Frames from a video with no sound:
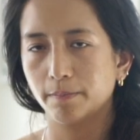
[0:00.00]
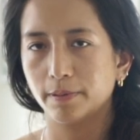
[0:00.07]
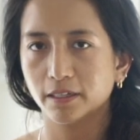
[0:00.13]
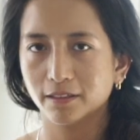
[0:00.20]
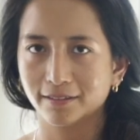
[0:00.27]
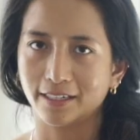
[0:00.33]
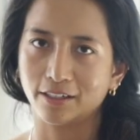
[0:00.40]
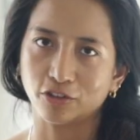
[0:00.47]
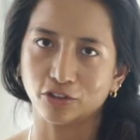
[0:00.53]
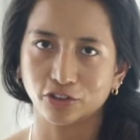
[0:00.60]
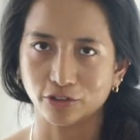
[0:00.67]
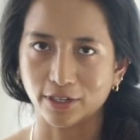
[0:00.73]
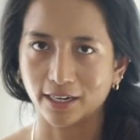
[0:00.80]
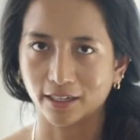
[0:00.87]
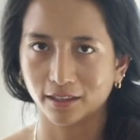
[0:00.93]
build inner
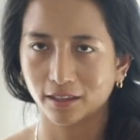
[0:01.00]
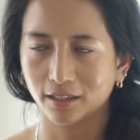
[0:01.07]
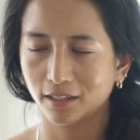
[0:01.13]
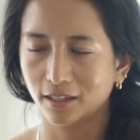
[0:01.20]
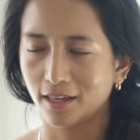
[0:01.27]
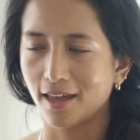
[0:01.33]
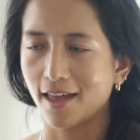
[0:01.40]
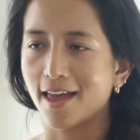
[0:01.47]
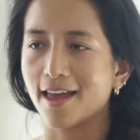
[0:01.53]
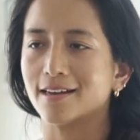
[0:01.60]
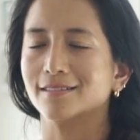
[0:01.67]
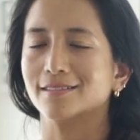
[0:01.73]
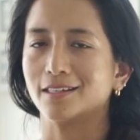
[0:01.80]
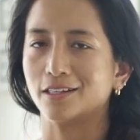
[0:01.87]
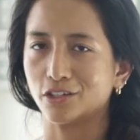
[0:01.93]
strength
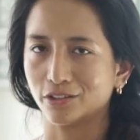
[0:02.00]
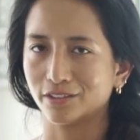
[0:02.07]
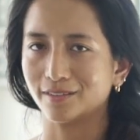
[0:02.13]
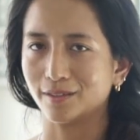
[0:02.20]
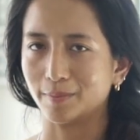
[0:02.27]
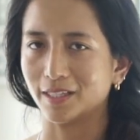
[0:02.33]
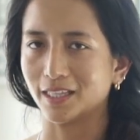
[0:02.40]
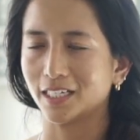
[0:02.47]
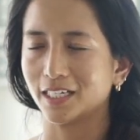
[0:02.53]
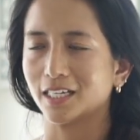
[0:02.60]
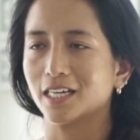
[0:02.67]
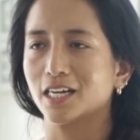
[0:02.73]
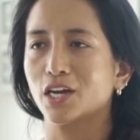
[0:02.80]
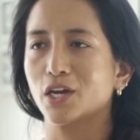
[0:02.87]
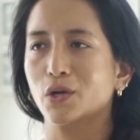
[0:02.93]
and inner
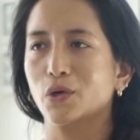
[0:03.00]
stability,